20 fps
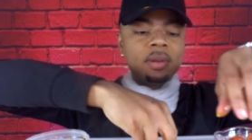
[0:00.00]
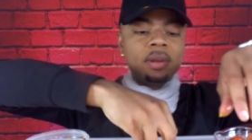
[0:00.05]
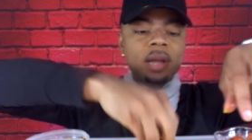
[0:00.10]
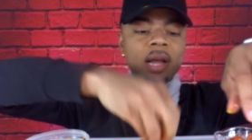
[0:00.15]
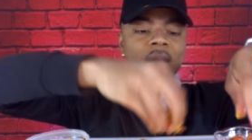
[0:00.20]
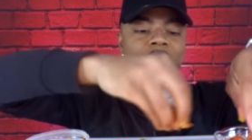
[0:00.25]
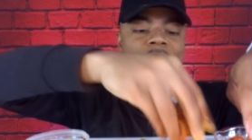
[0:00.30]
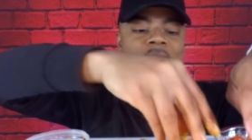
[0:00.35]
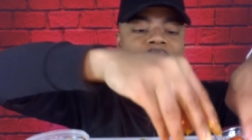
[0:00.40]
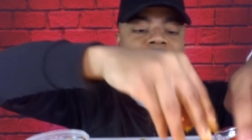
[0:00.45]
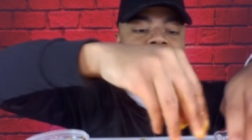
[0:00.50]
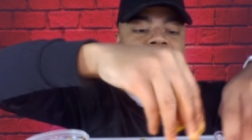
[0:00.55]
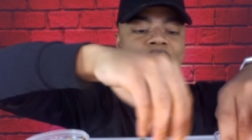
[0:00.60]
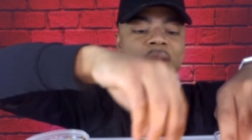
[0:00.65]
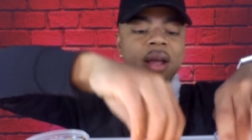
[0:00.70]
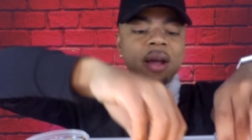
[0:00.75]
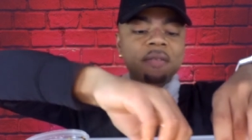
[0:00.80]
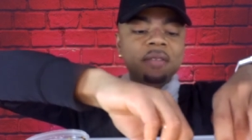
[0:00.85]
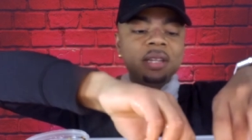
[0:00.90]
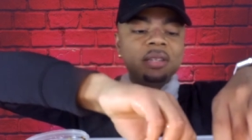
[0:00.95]
I'm sorry,
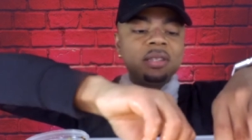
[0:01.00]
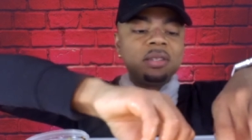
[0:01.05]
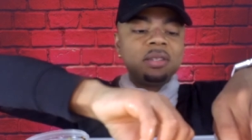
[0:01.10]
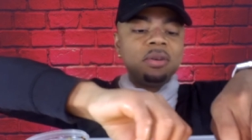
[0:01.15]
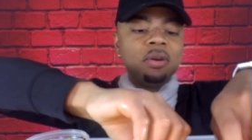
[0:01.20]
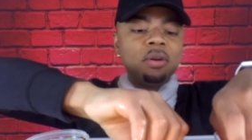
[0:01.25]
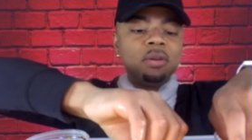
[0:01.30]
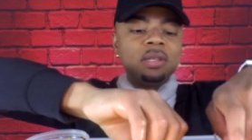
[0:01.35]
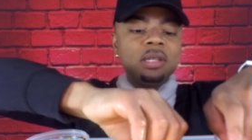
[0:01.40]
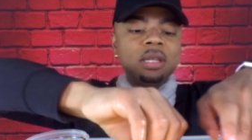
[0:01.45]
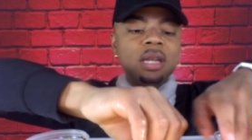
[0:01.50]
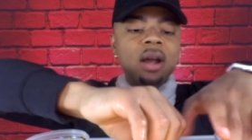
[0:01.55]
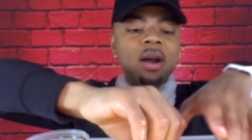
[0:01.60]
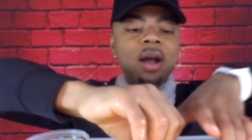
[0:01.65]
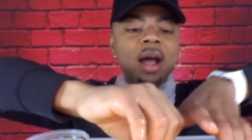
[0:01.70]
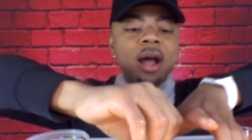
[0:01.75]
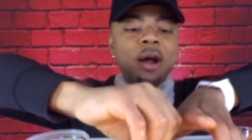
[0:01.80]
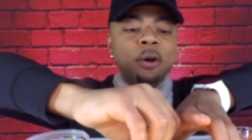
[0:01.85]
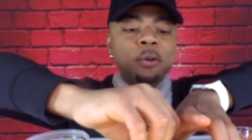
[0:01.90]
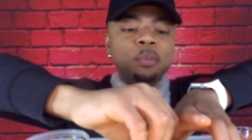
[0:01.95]
y'all. This is grossing y'all
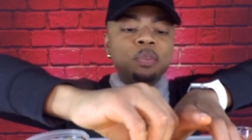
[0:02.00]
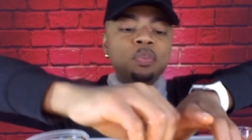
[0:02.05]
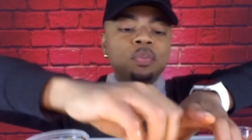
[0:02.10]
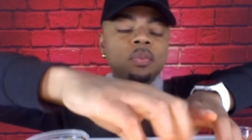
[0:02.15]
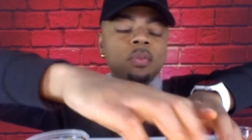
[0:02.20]
out.